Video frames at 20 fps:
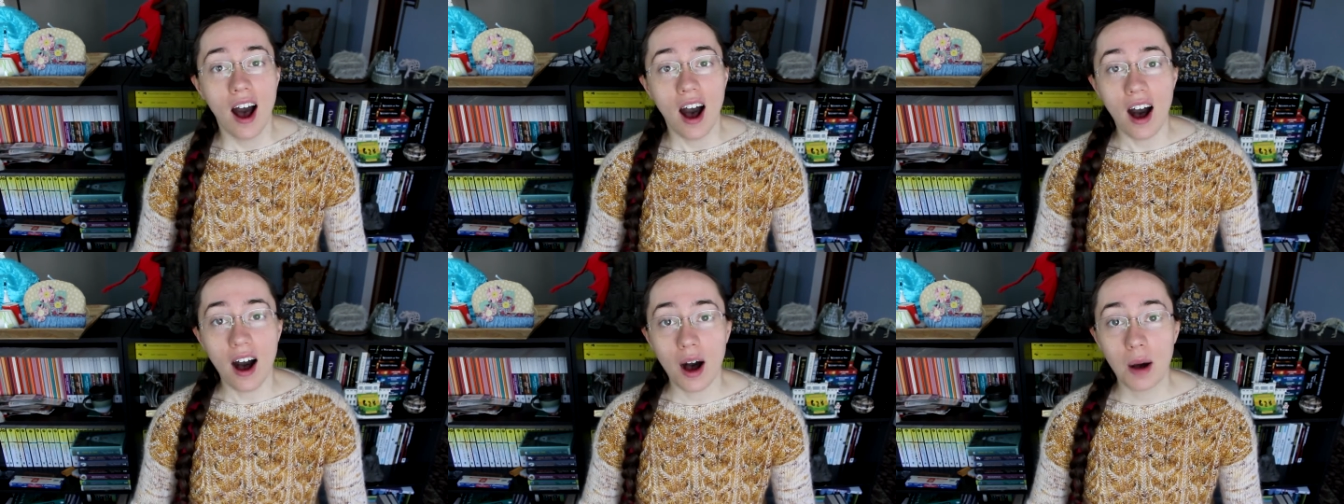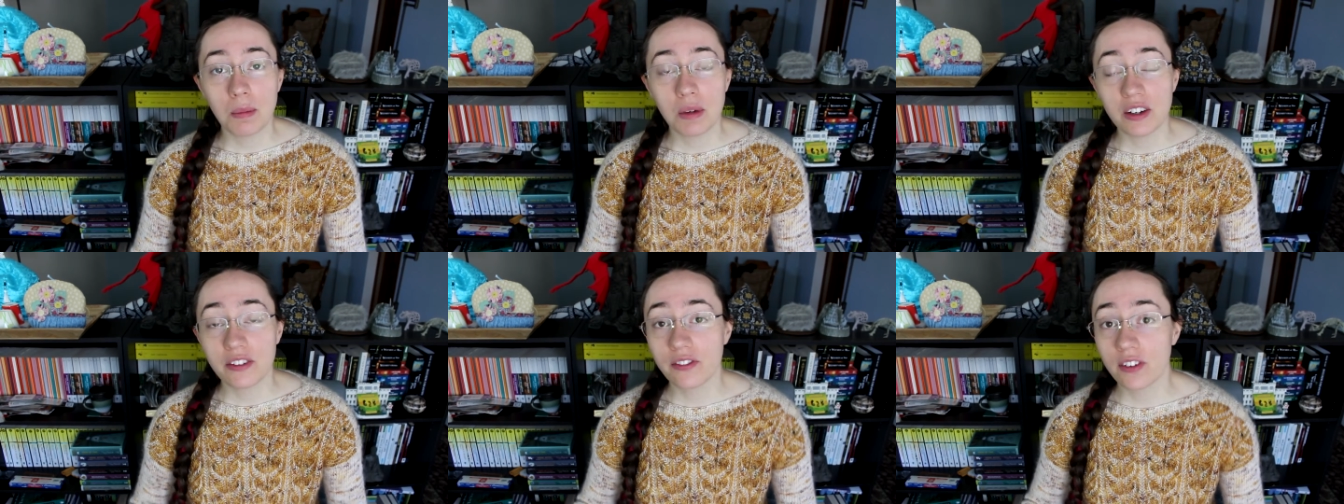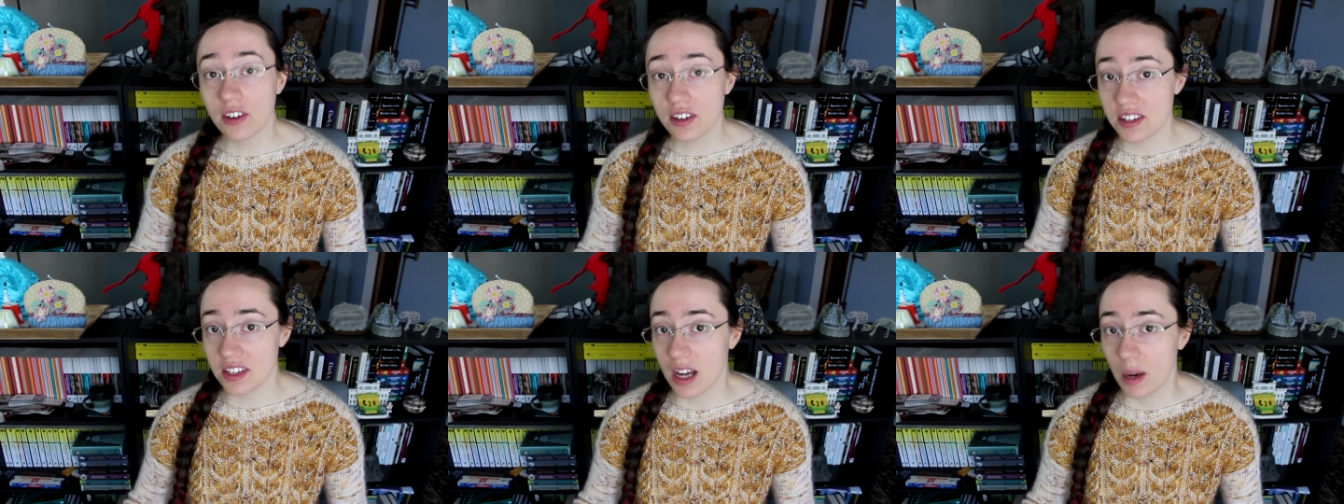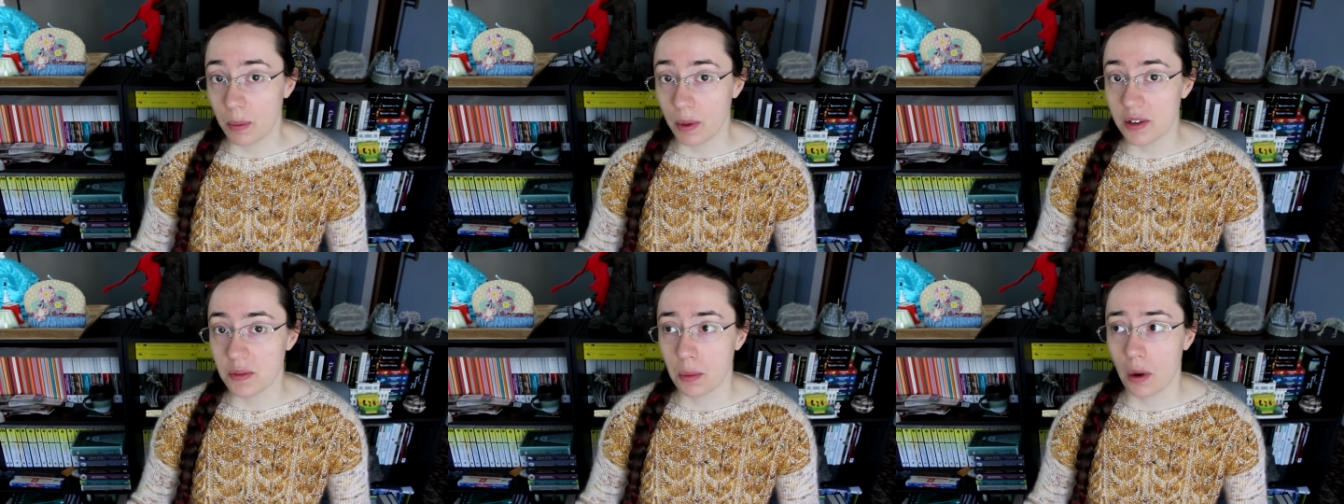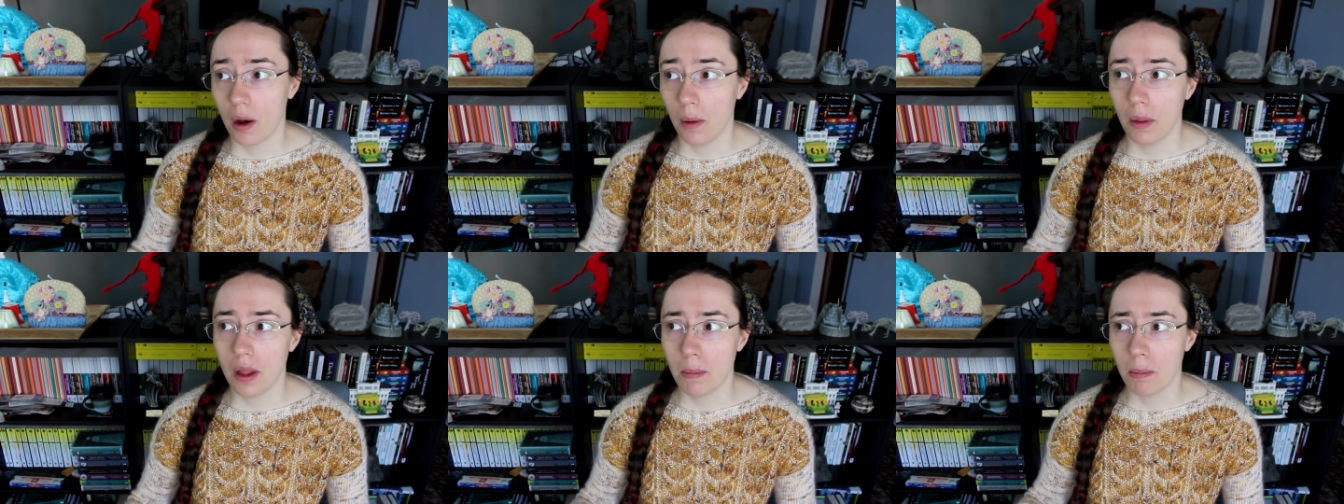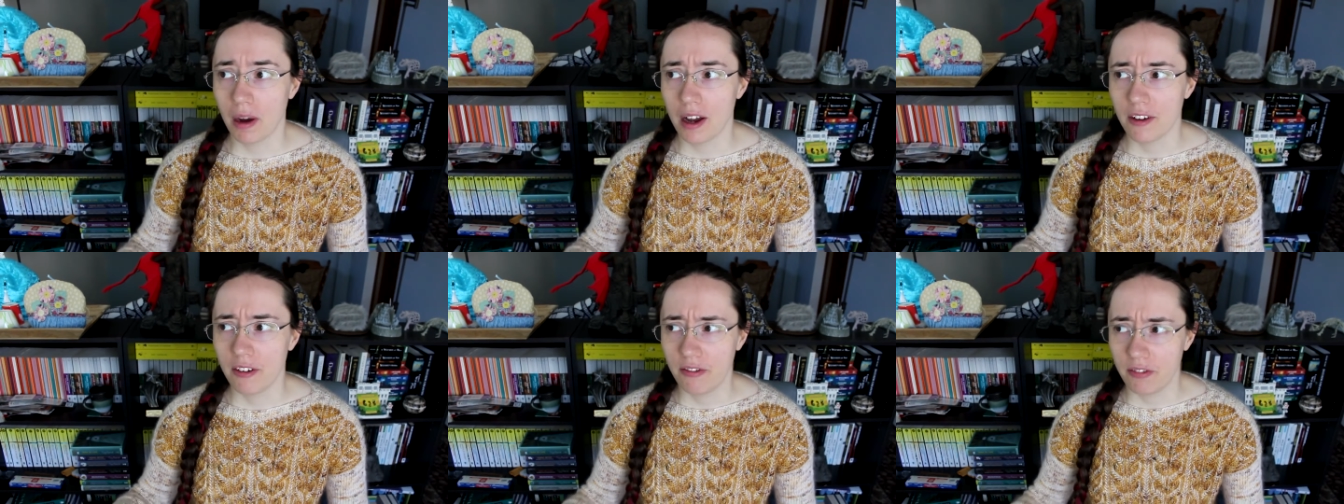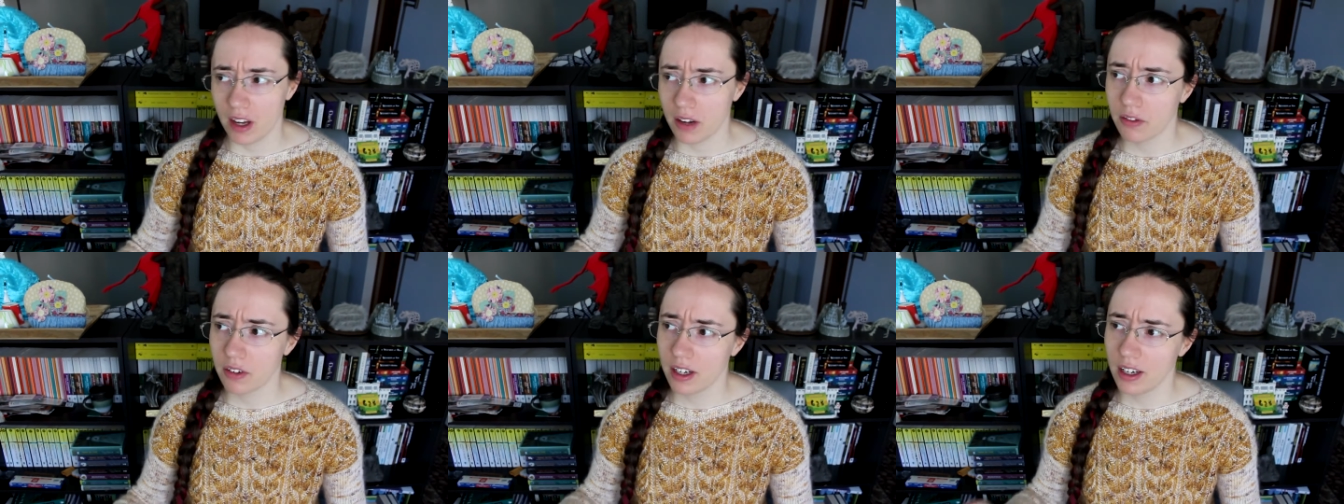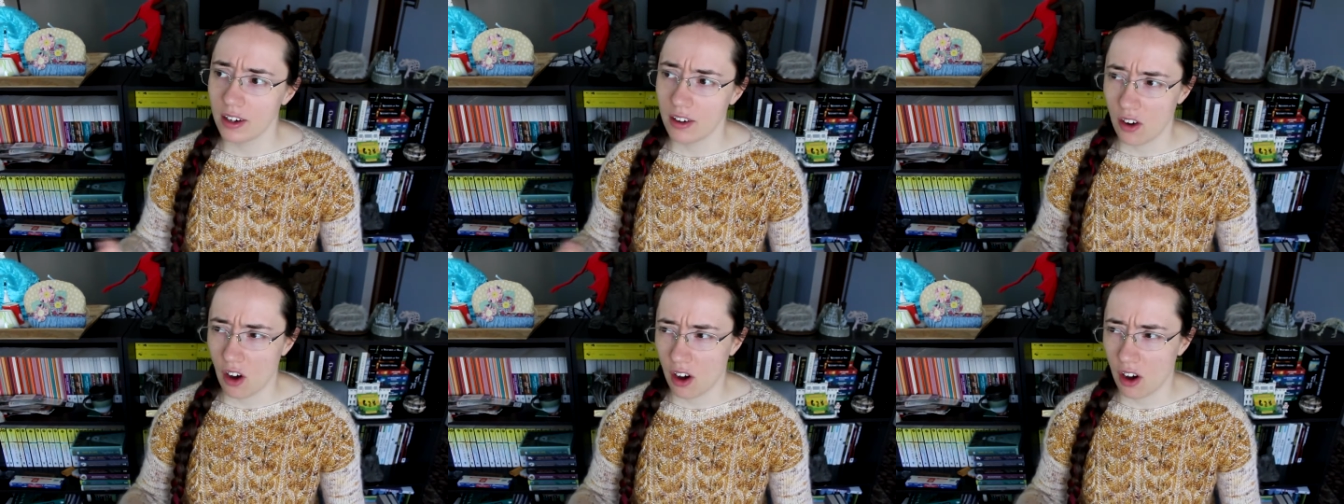Um, first up is probably my favorite